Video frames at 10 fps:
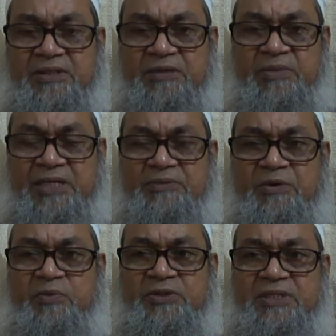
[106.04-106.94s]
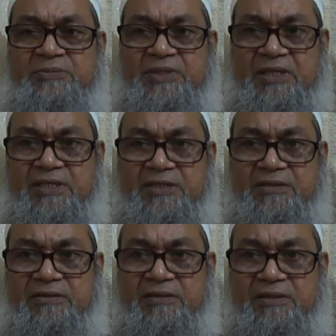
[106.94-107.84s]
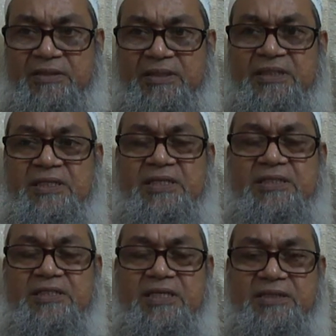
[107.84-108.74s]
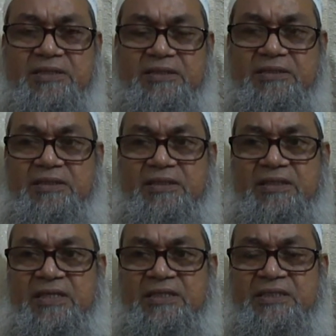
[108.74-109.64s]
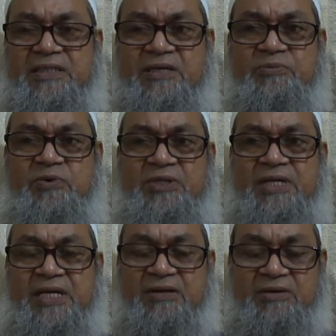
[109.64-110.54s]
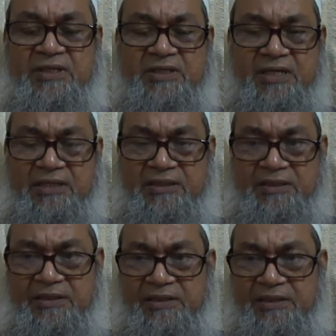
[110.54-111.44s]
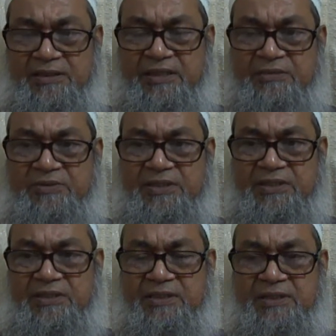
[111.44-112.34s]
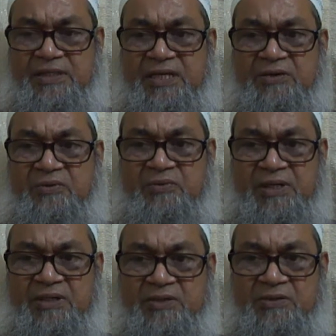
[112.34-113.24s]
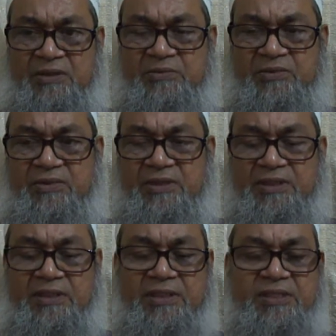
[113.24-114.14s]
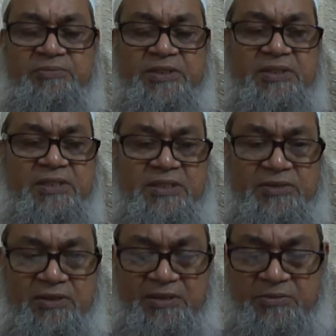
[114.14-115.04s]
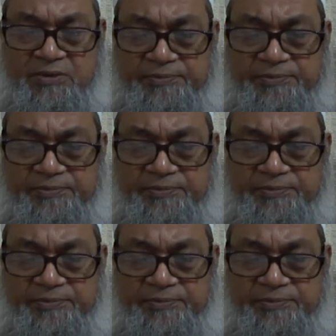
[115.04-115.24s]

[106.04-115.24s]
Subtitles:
multiple positive charges in their structure. That is, they are polycationic drug. That means they are water soluble, lipid insoluble.